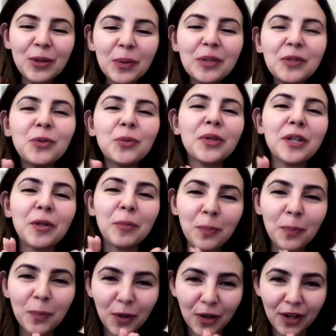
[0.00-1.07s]
you read a
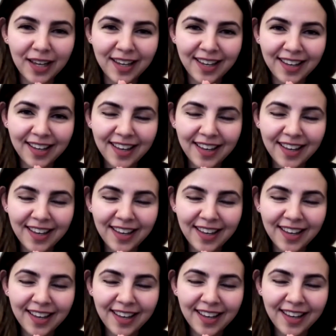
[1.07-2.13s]
book
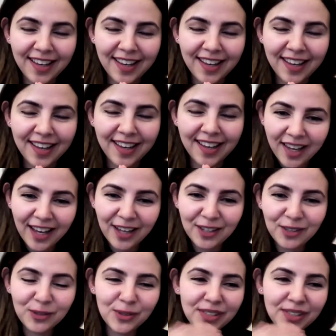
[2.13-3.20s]
and you
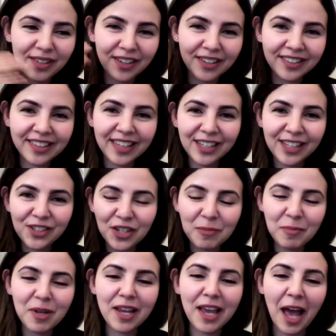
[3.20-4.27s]
put it away and you
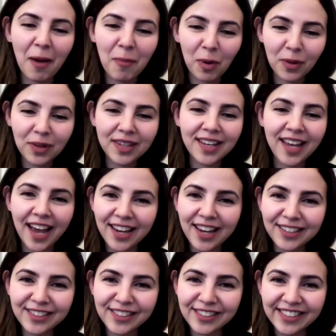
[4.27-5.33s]
start daydreaming about the
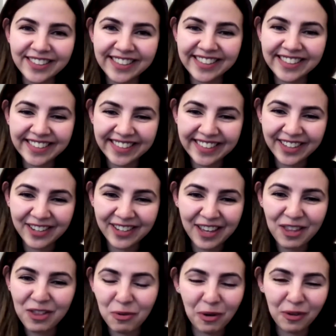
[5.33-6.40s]
characters,
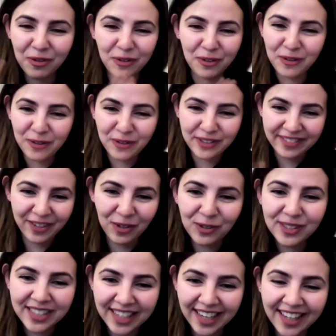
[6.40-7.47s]
throughout your whole
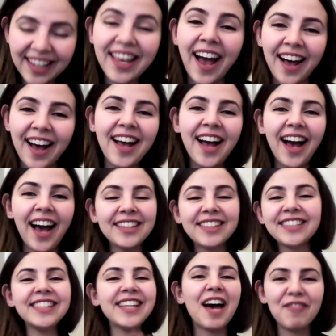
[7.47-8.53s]
day. Yeah, I
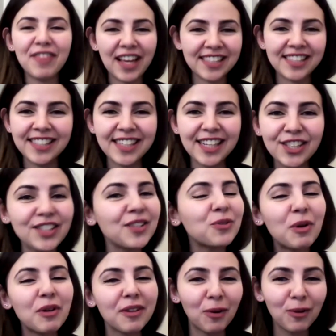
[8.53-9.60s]
didn't have that sensation throughout
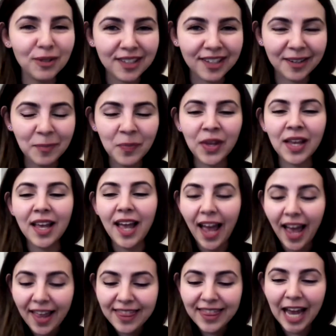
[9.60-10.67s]
the whole year.
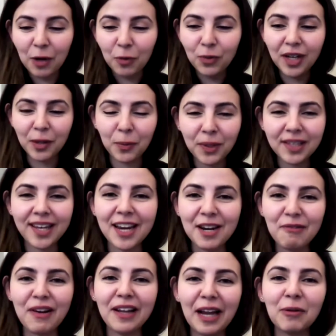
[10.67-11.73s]
And now when I read
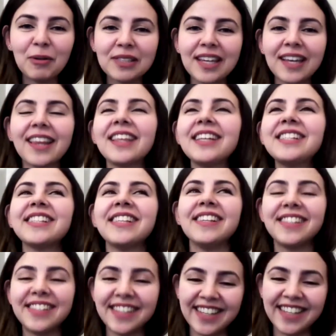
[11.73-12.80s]
Caraval, I was like, this is
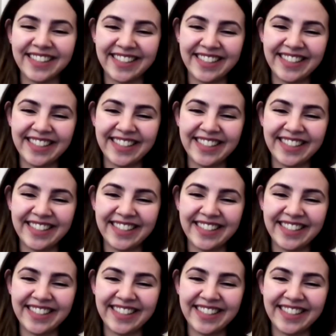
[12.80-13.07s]
it.